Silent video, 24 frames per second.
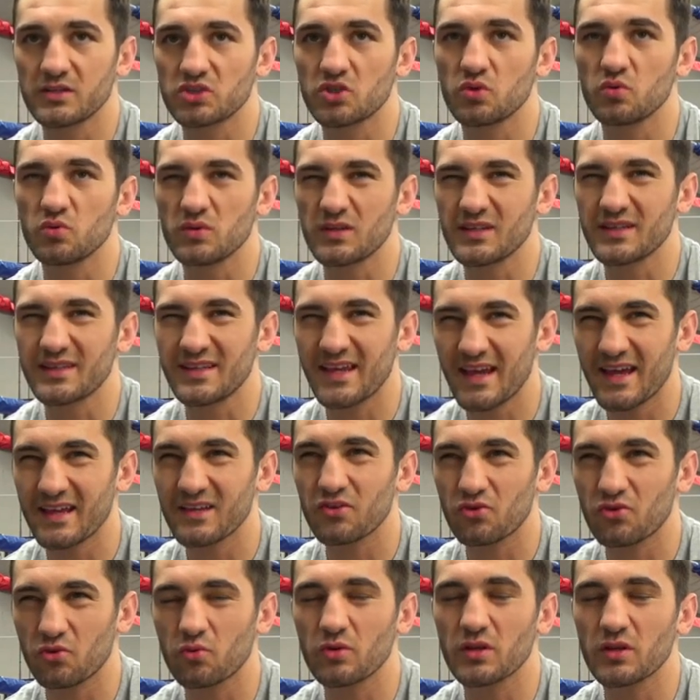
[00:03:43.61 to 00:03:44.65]
So
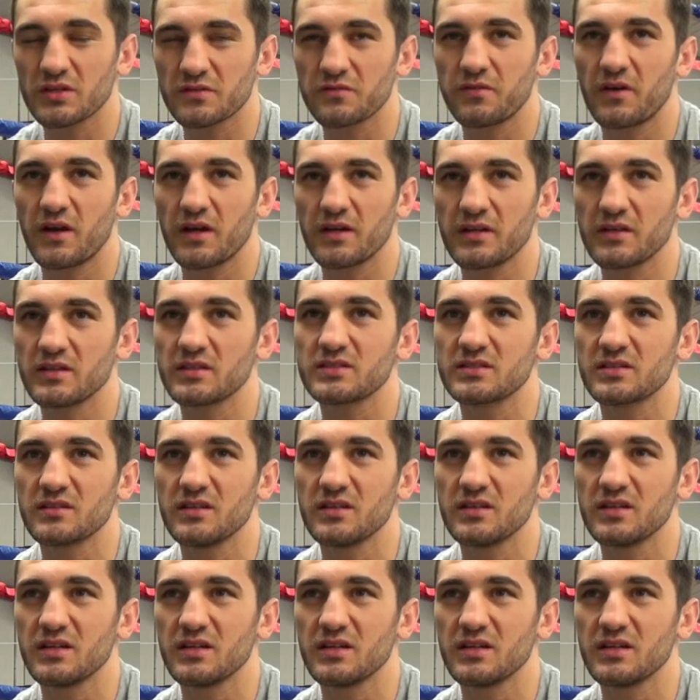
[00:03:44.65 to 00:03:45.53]
get through this fight. This